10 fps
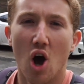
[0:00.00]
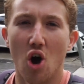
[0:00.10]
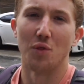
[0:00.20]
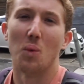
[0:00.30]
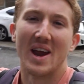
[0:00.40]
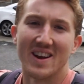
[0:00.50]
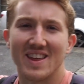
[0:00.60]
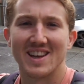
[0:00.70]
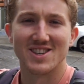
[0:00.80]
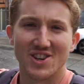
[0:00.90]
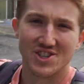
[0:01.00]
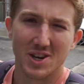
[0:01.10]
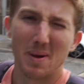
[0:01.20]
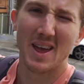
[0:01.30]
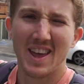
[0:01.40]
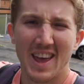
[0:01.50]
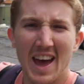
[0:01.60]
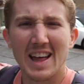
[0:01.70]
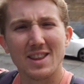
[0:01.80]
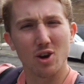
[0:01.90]
on the way to the internship.
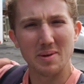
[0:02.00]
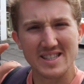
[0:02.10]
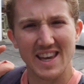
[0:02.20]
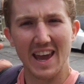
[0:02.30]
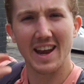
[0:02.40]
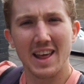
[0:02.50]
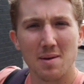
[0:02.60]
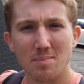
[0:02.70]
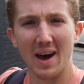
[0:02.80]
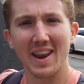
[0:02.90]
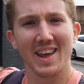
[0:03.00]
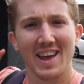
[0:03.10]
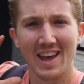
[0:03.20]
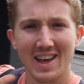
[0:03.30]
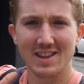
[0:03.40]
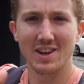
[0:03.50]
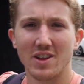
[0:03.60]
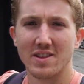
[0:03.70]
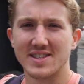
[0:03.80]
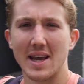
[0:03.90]
A little bit scared, but you know
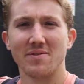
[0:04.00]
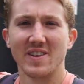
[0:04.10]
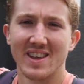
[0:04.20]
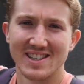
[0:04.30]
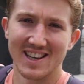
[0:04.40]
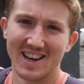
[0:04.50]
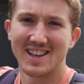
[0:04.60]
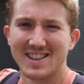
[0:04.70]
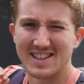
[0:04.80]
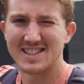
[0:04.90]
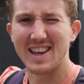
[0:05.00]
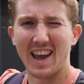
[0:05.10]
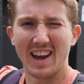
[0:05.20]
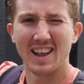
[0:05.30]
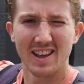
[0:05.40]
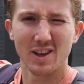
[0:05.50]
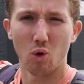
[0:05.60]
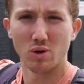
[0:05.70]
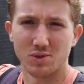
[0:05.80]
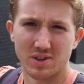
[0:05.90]
the same feelings that, that scared
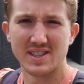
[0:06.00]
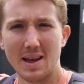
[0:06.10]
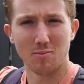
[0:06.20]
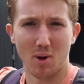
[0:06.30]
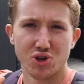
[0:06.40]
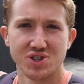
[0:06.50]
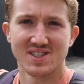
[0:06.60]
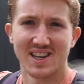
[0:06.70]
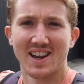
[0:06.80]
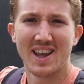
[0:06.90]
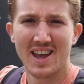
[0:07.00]
cause or the same emotions that